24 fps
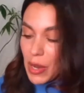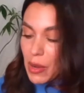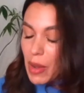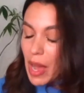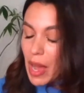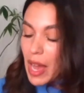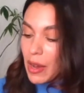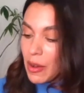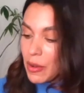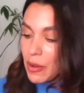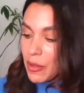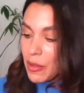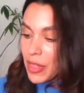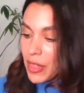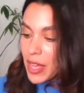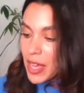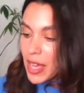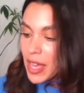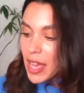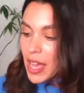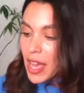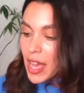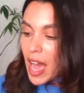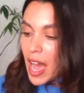health.
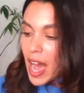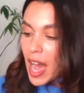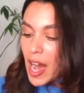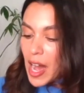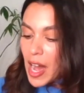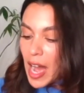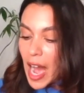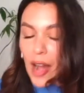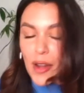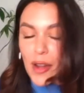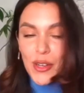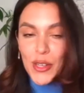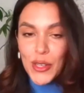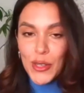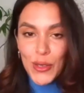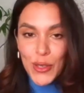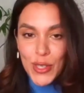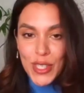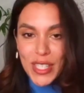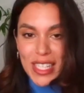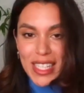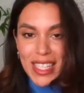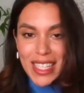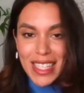How do you
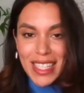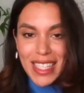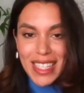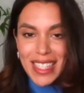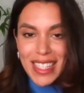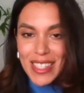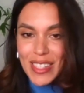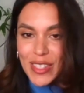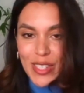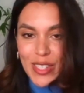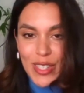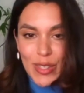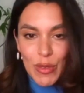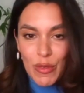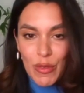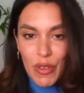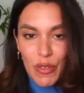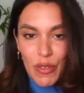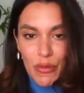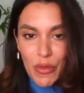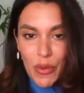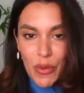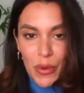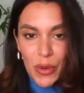see, just
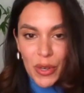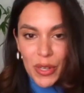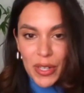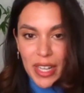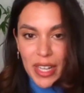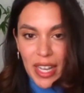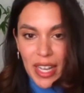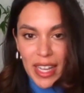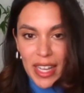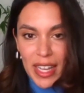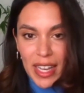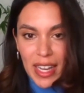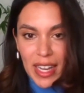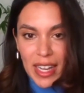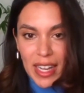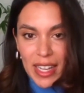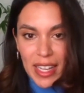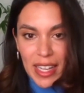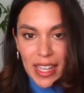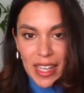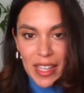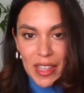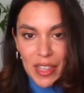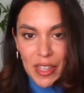moving forward, AI
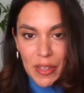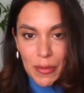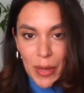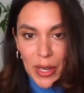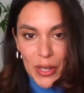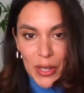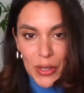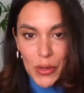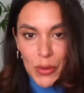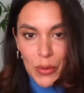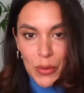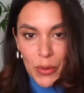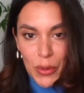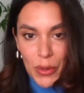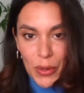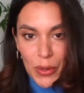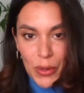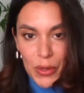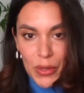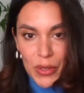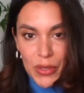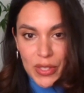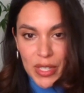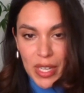and the medical
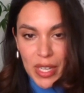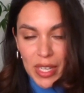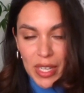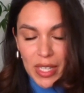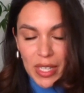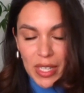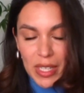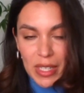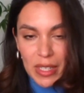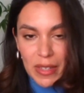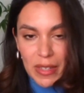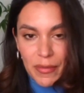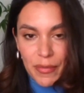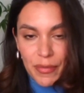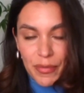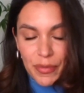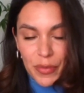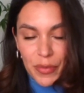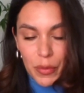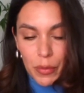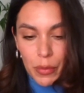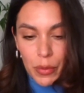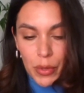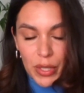world
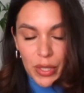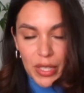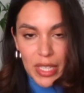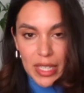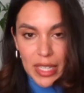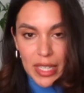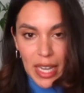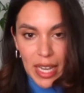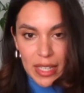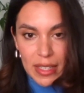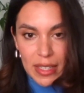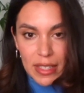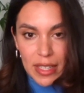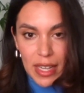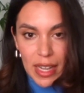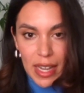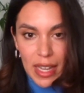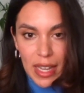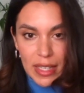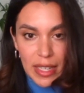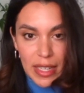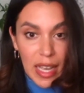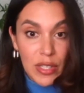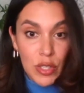working hand in
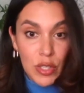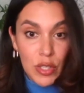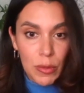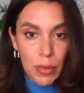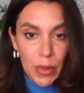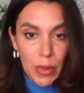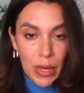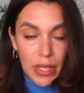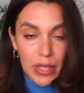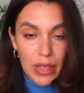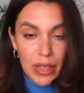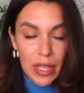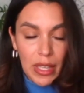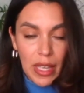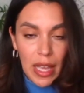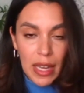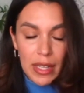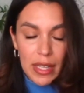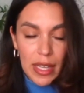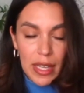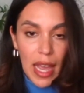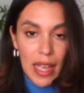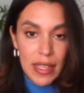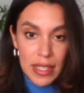hand? Has there been
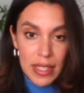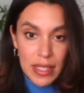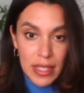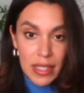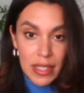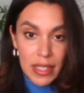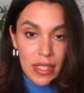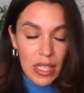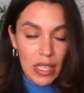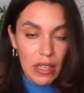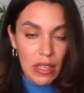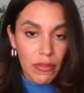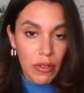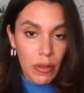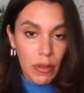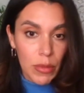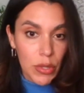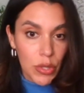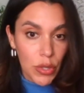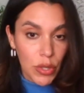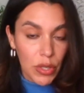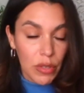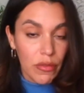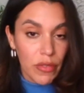any hesitancy from
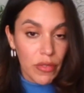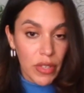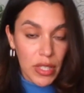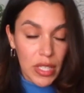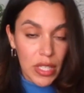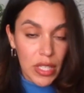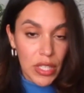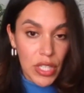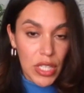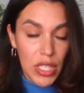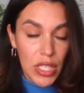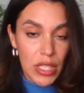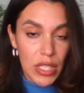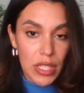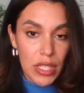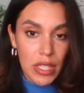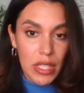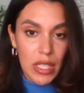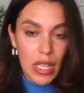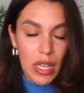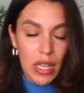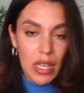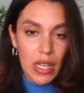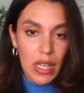certain
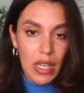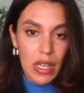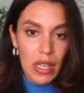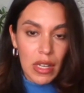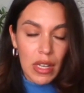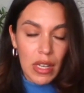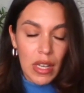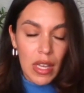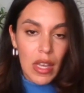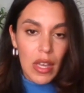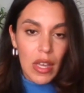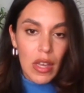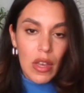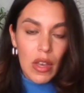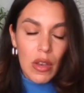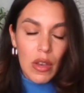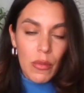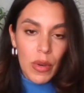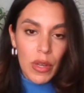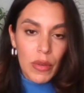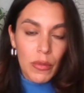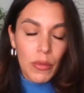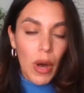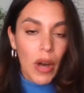physicians
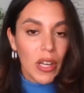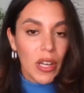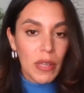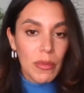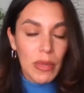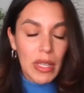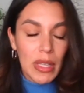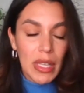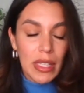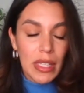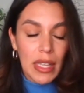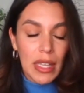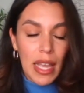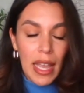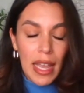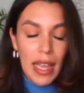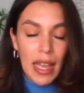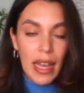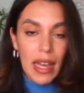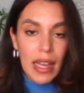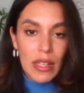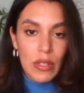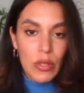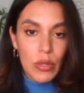when welcoming
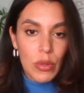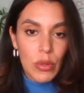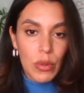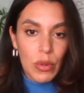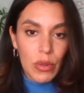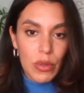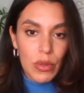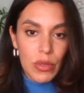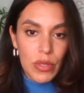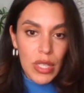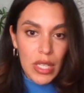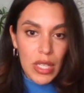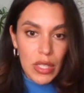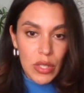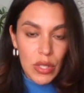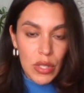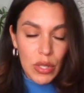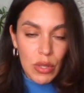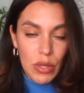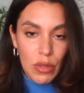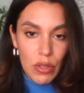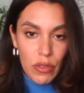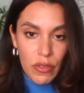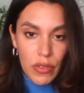AI tools
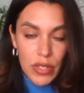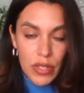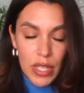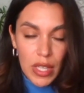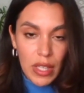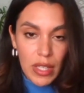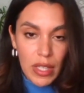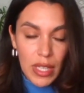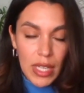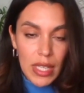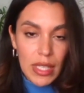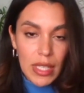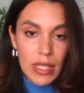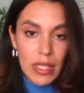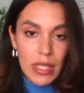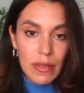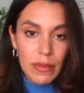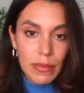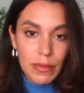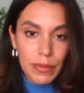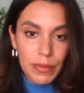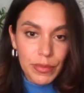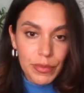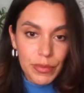into their
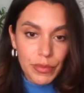facilities?